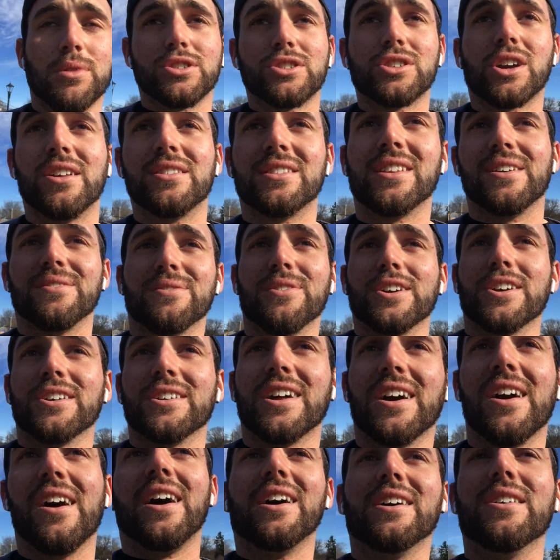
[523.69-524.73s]
much got that
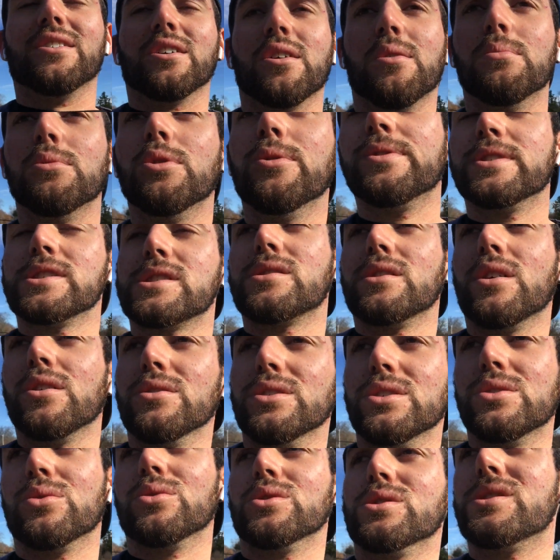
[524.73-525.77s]
figured out. I don't know, I'm moving
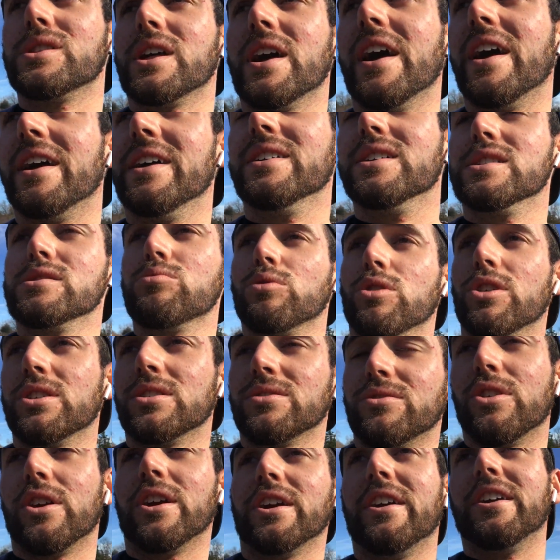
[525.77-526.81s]
slowly towards that. It's
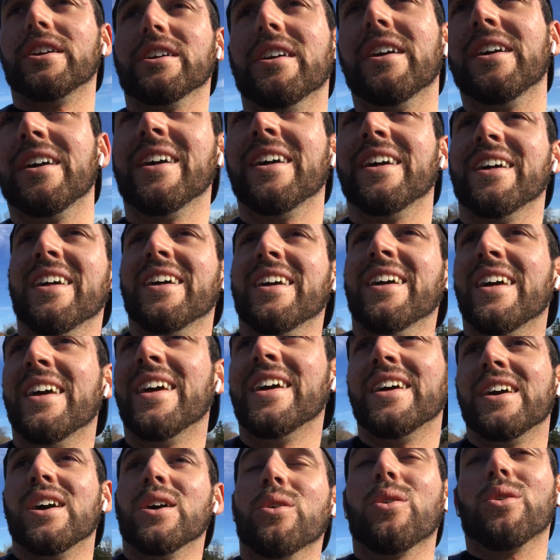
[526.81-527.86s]
working great,
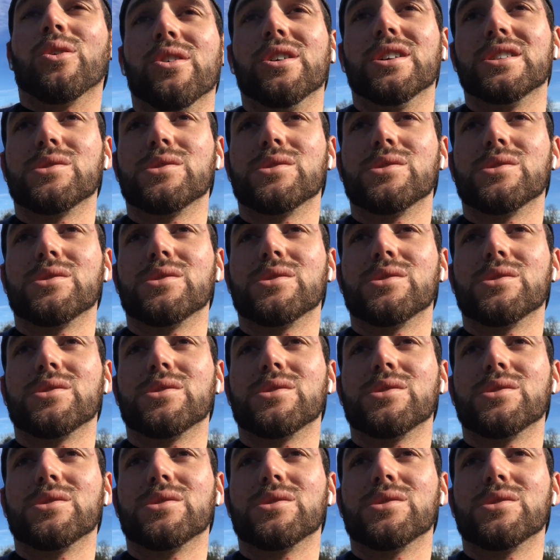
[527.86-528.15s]
or